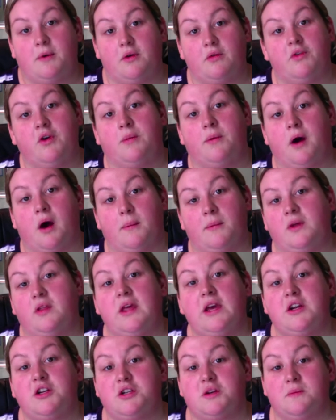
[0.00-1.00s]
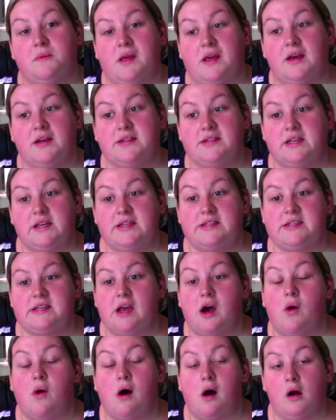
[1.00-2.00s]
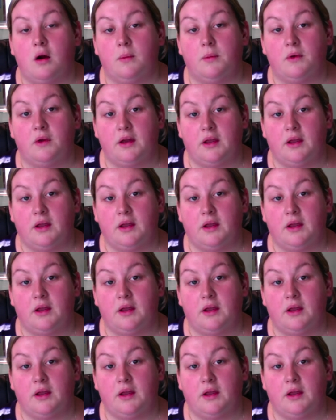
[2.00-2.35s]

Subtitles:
overpopulation because they see how horrible